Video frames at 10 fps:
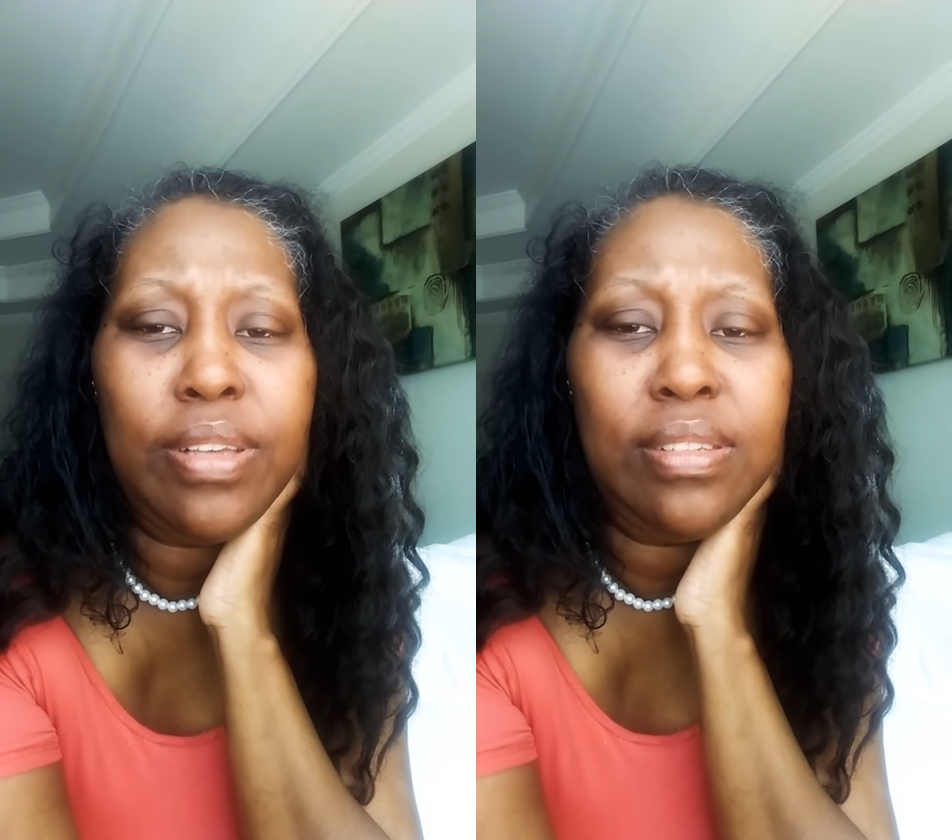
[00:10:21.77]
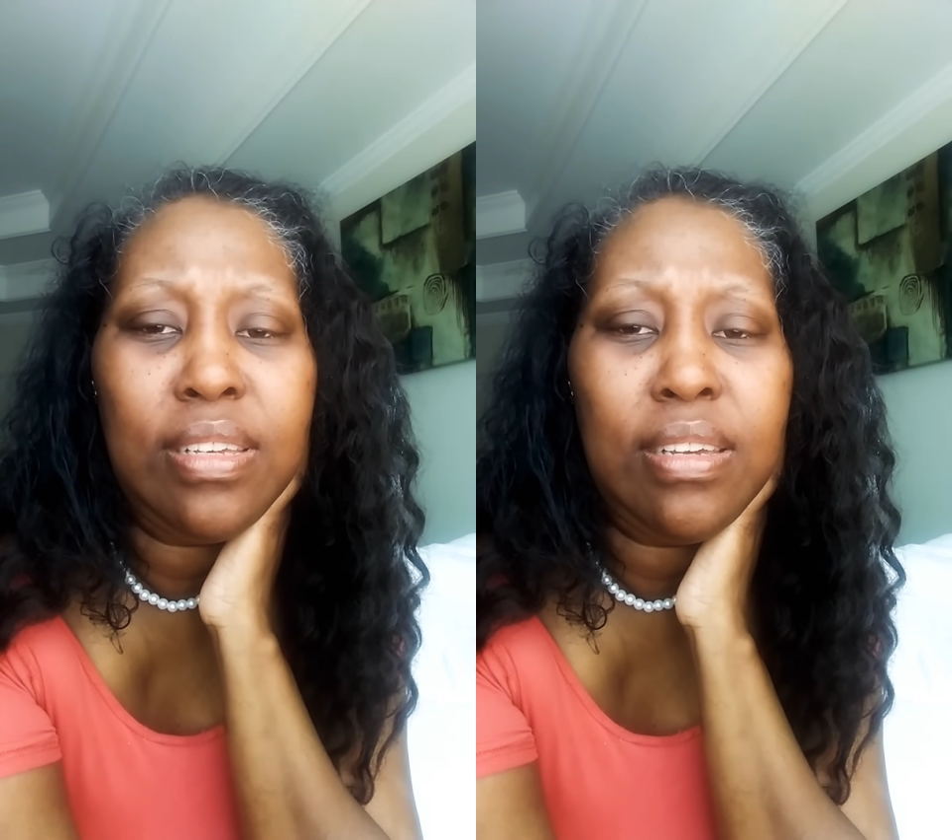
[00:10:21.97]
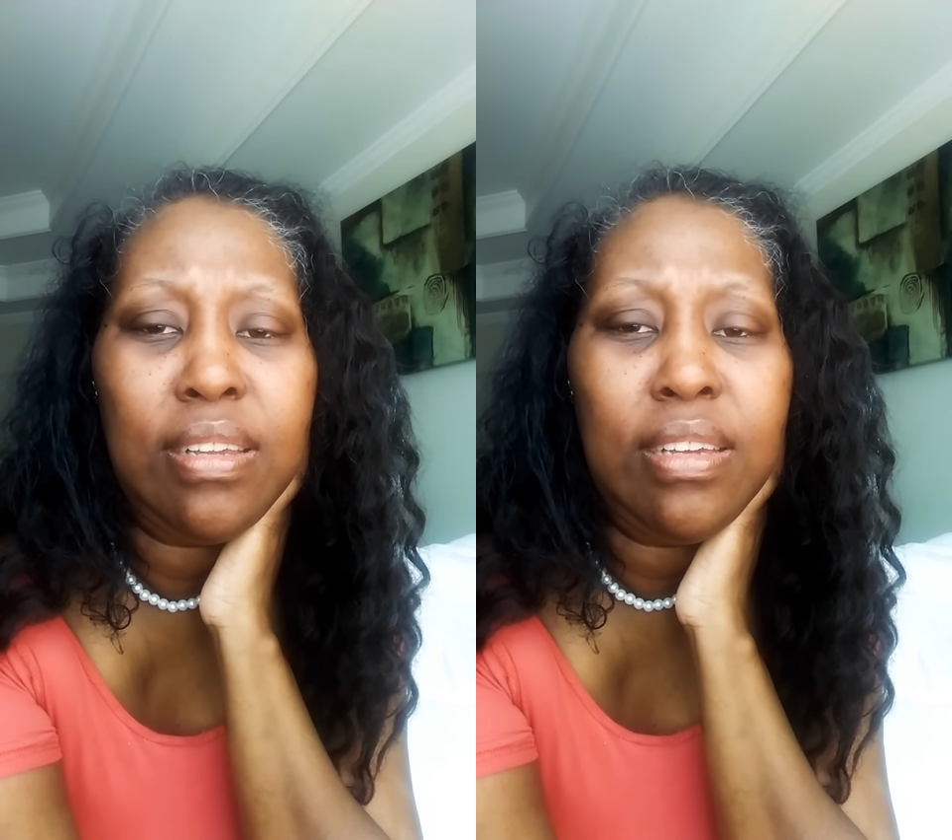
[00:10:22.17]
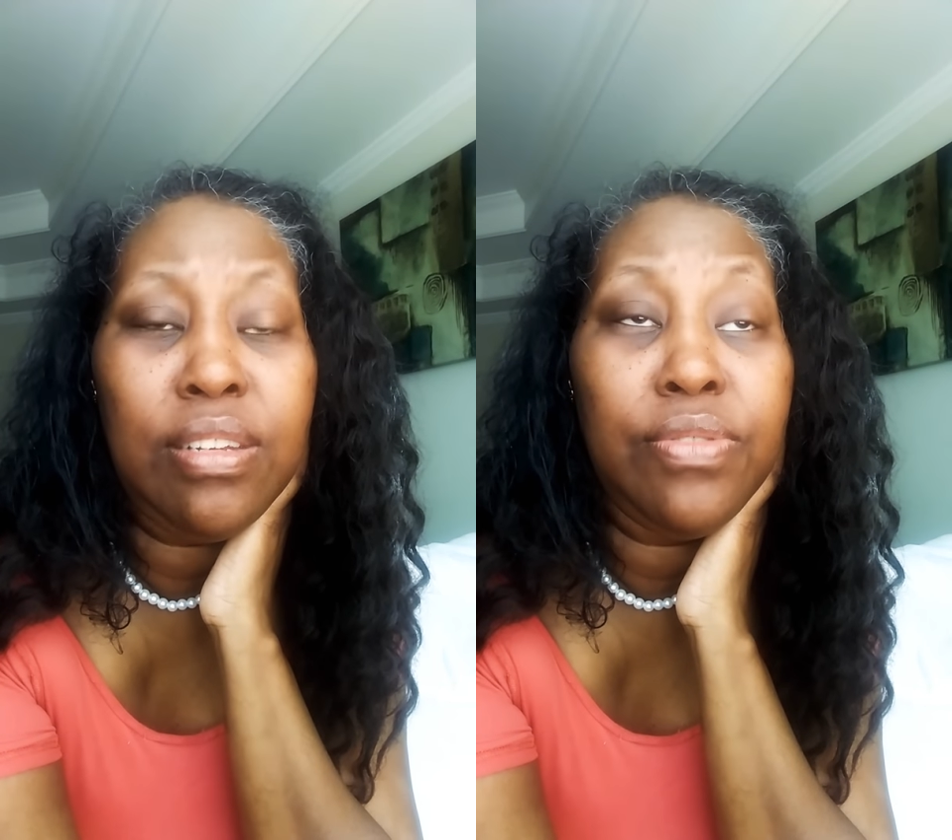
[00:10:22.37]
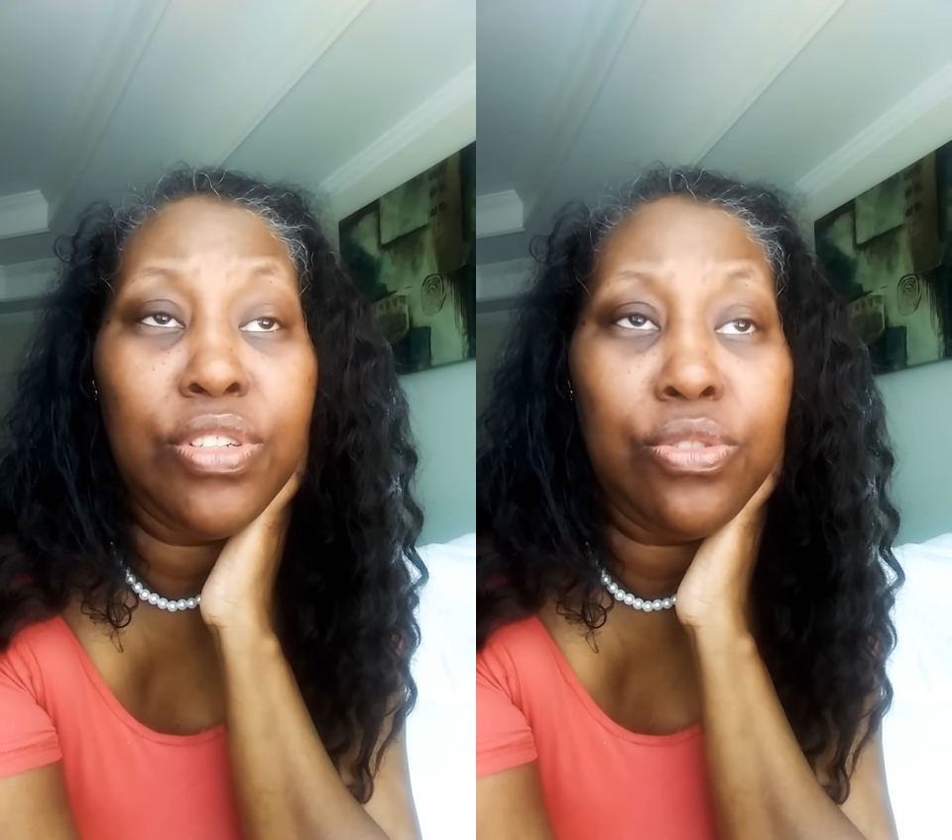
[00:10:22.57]
as the
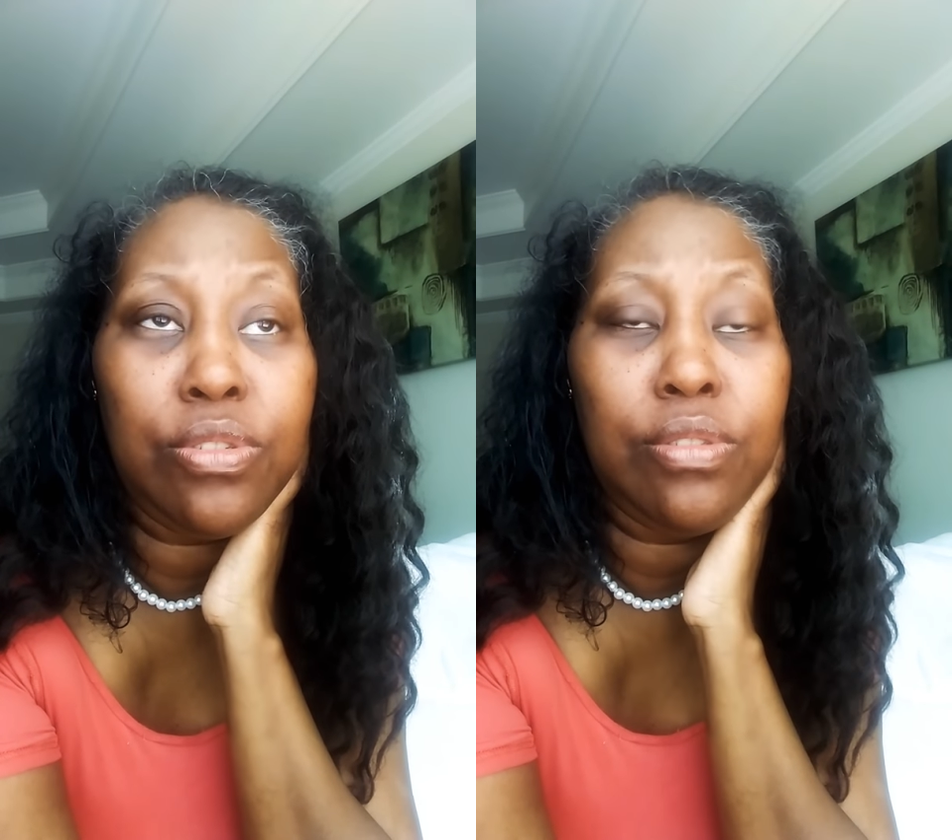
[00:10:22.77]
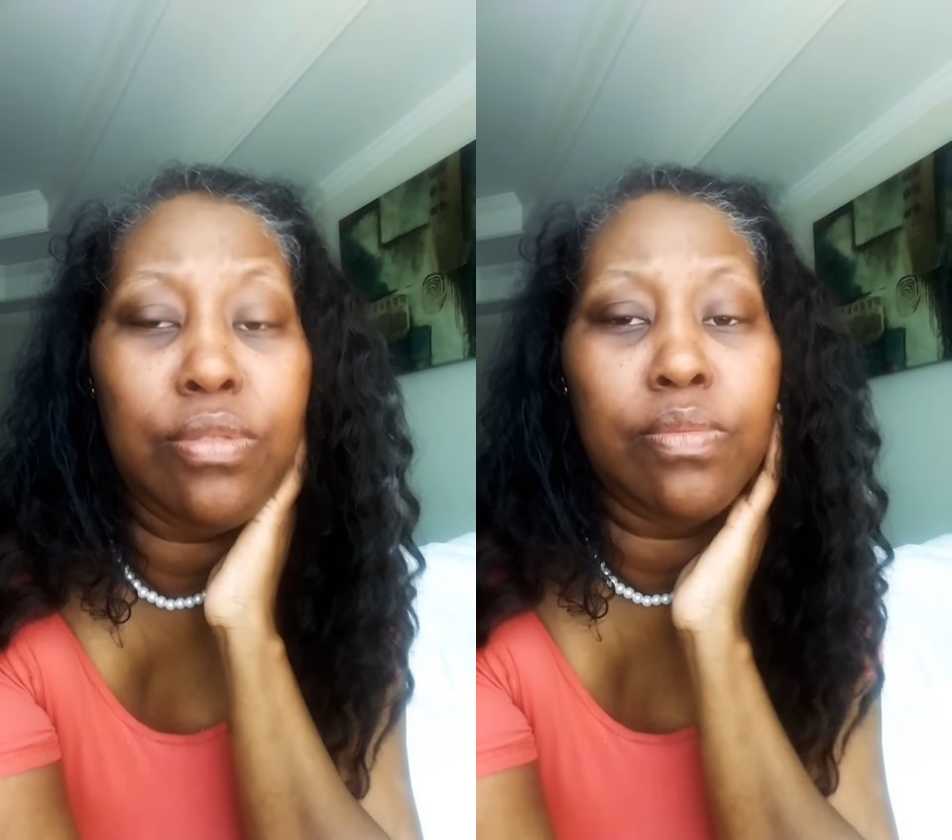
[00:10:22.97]
individual.